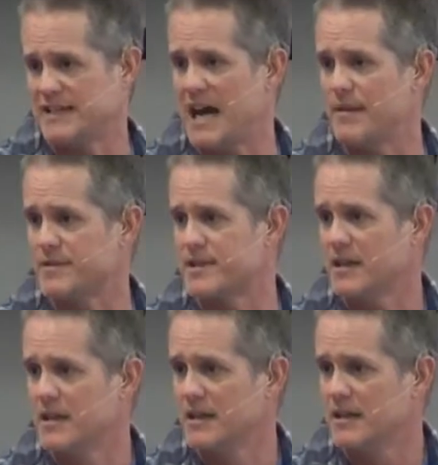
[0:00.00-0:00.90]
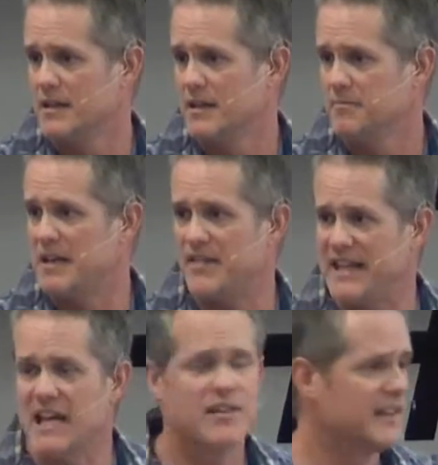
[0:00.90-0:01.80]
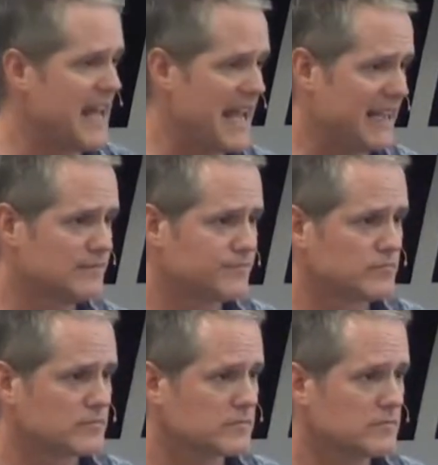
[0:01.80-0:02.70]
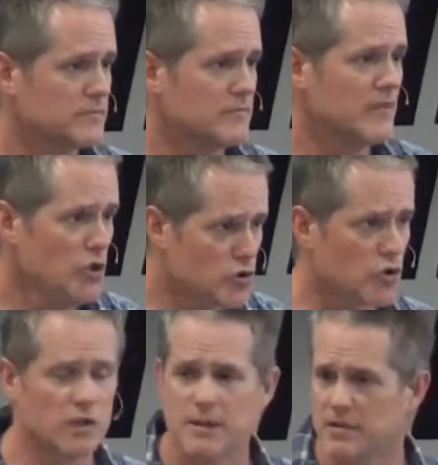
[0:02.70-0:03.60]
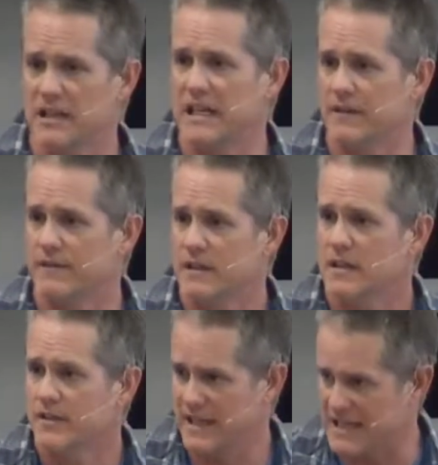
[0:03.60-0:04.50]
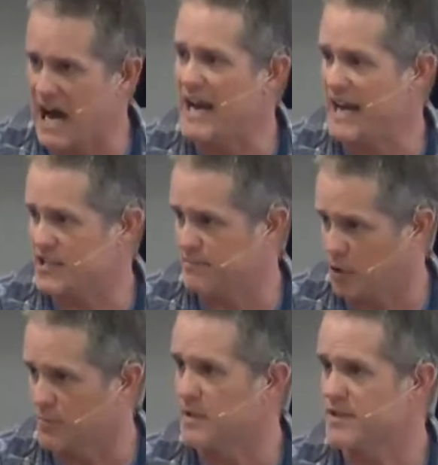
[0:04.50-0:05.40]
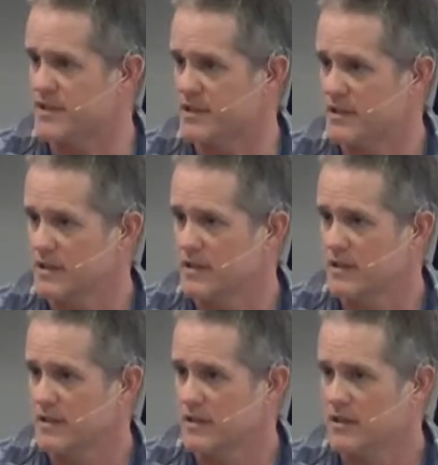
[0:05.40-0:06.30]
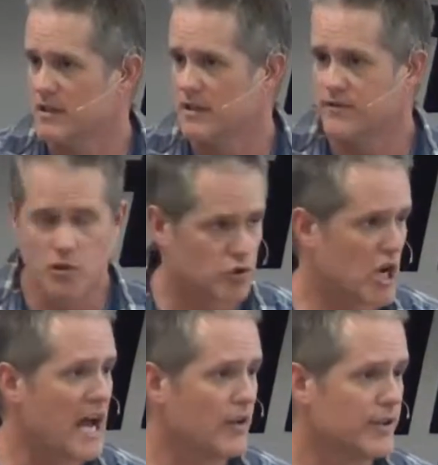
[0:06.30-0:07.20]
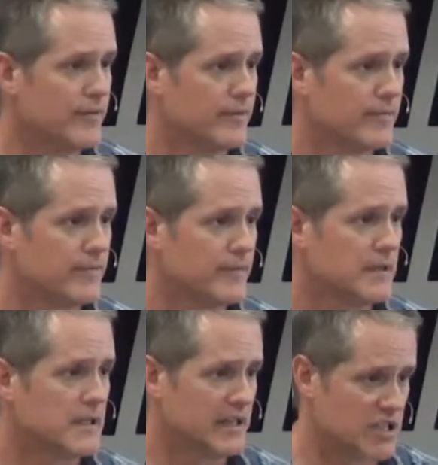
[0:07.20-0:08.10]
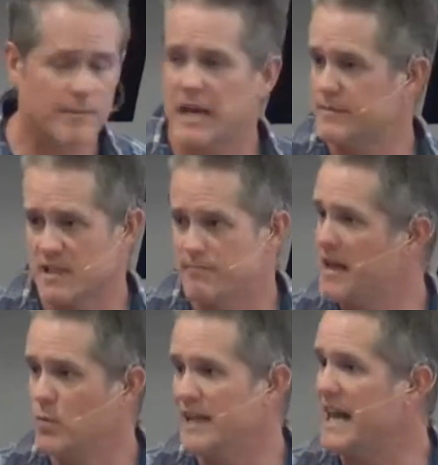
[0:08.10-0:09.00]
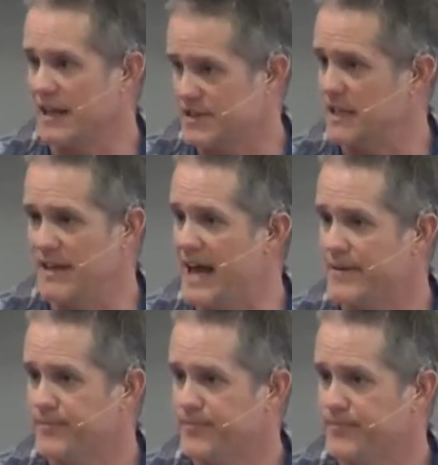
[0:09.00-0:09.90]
at times. But at the end of the day, you truly believe that God has a purpose for your child. And sometimes as men, we can't see that.